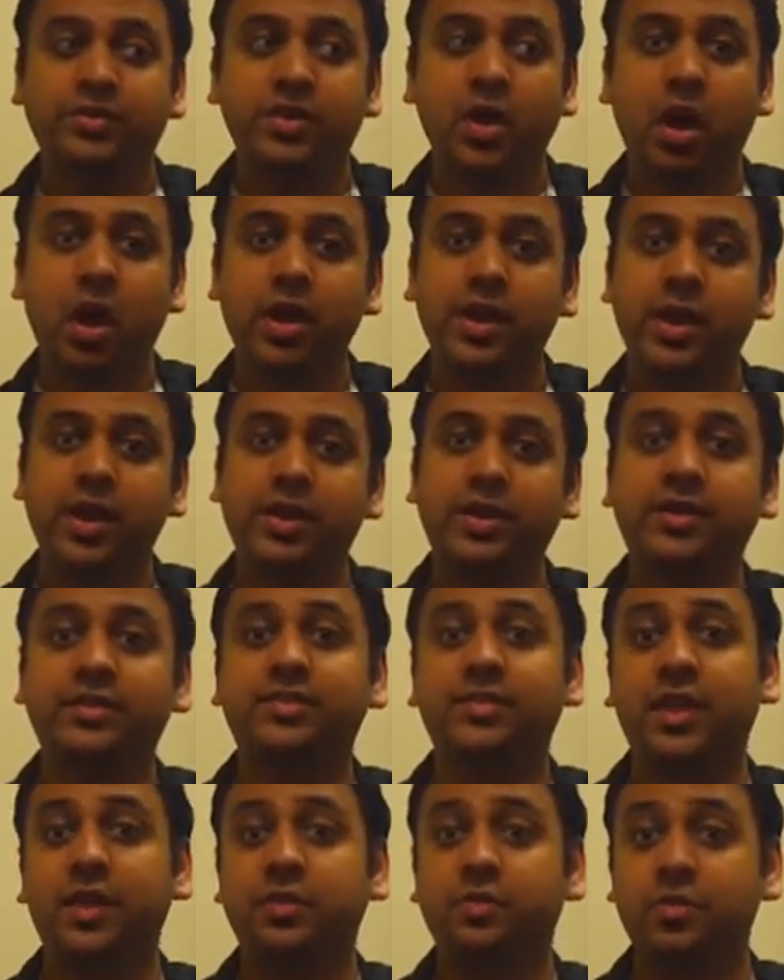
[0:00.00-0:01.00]
We taught
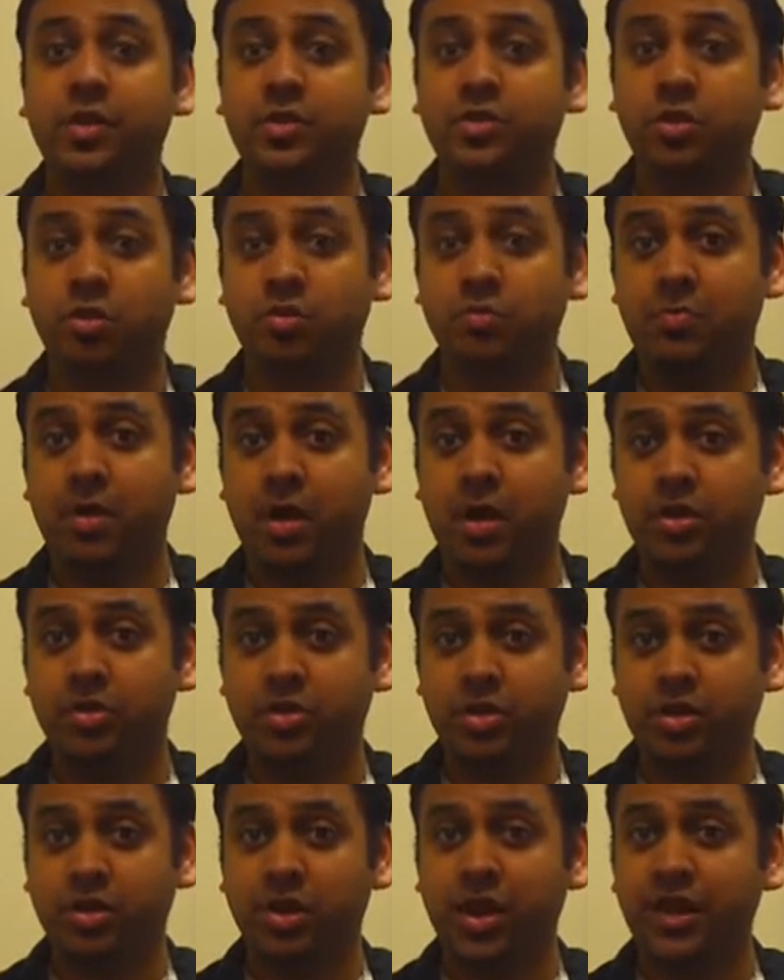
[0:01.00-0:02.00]
in a 10th grade general
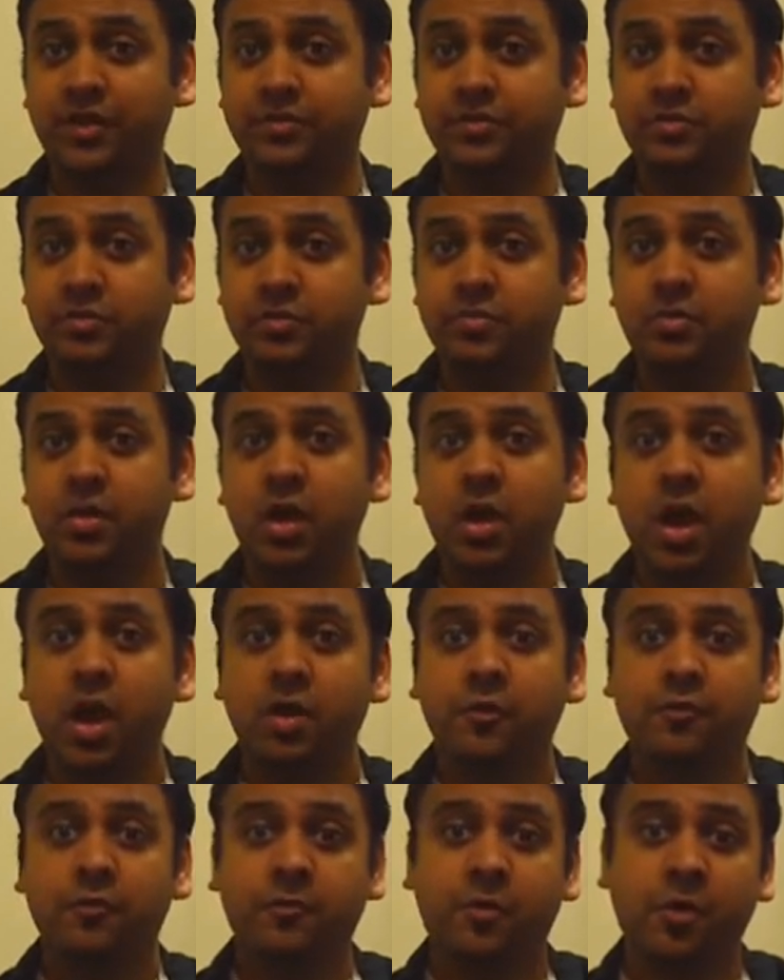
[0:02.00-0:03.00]
biology classroom
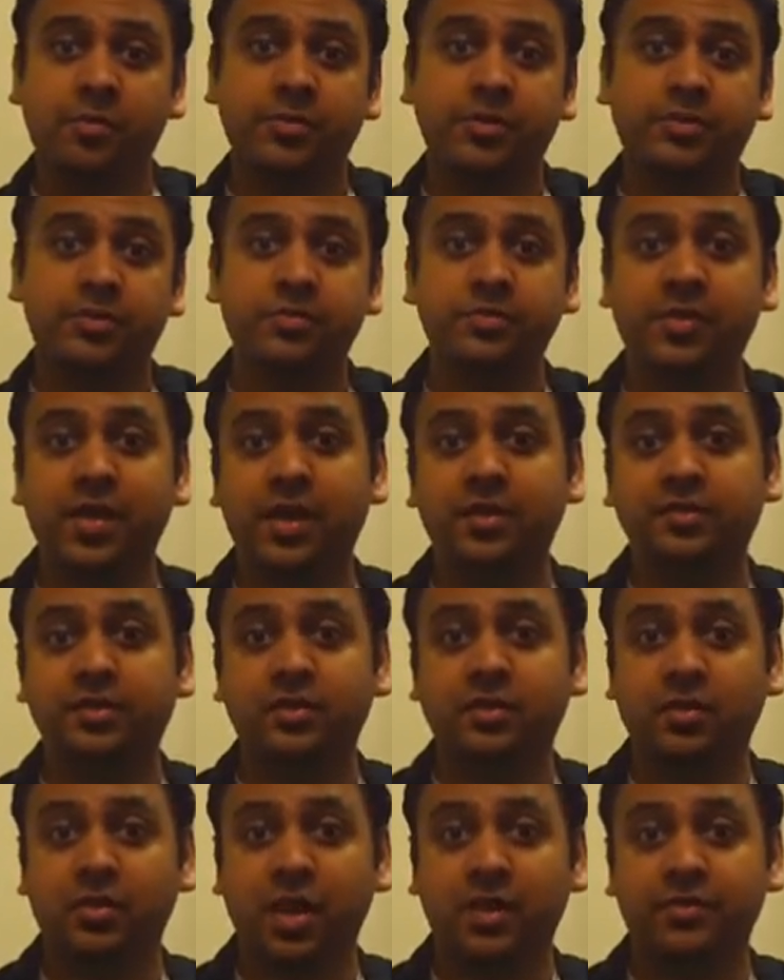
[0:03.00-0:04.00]
from the
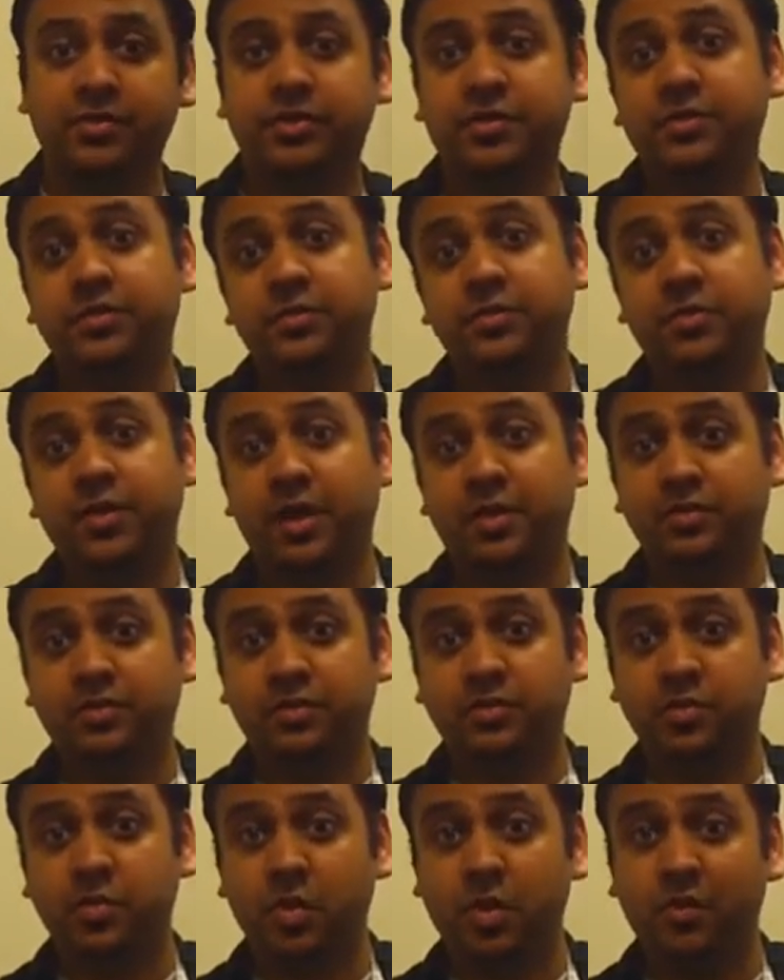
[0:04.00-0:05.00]
2011 to
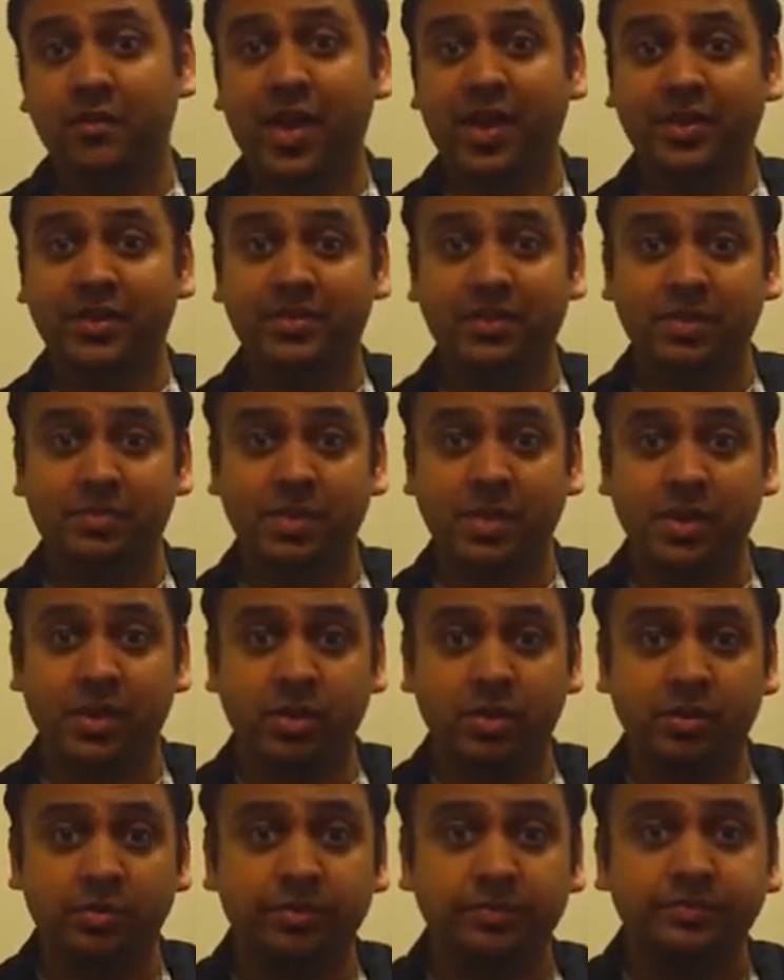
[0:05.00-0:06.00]
2012
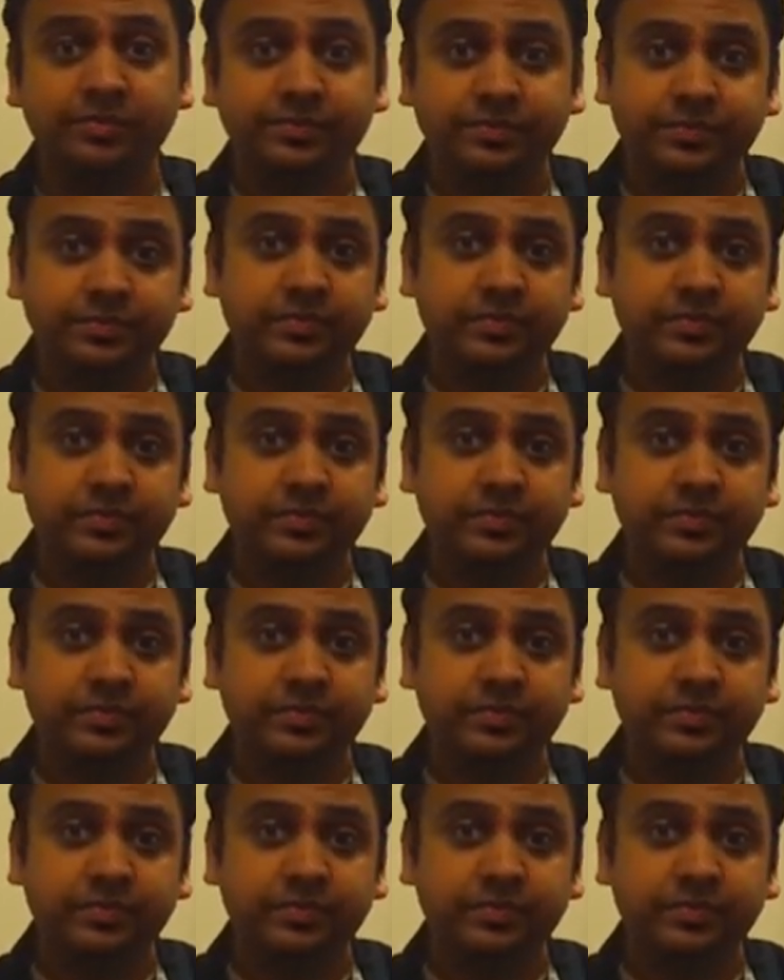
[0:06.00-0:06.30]
academic year.